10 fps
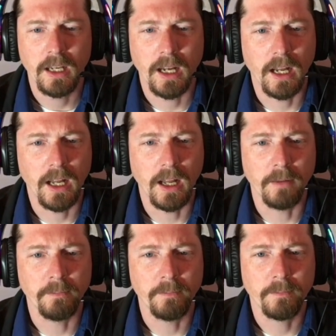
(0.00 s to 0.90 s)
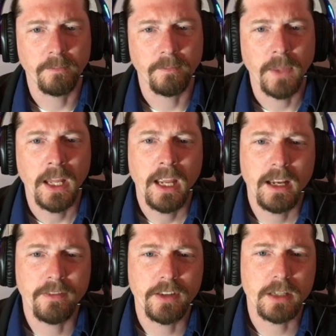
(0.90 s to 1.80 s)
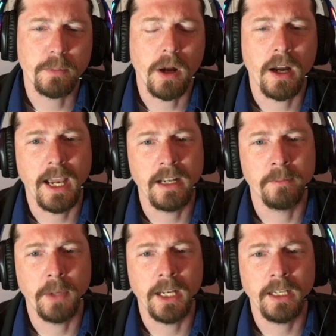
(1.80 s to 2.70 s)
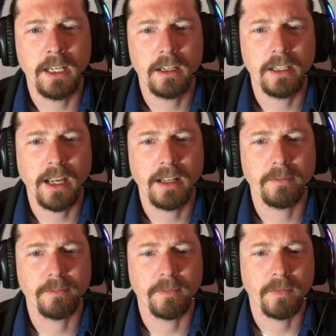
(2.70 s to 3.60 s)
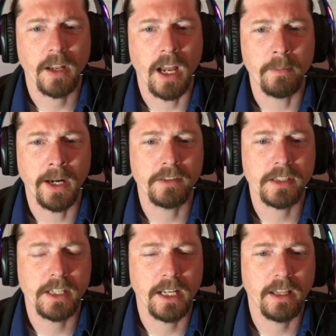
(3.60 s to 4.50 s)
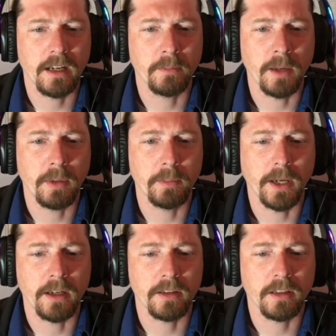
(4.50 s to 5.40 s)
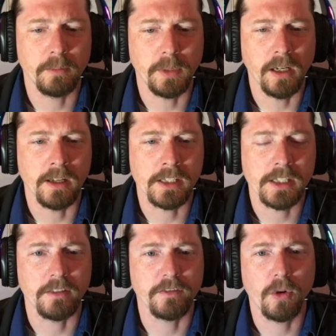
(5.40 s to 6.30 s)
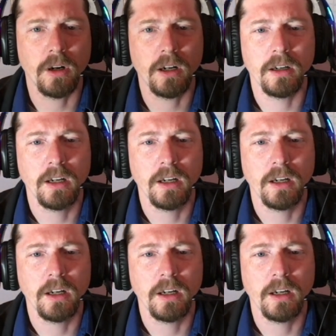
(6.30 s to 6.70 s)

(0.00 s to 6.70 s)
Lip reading: Um, if this pawn hadn't been here yet, I might have said that it might be better to be on c4.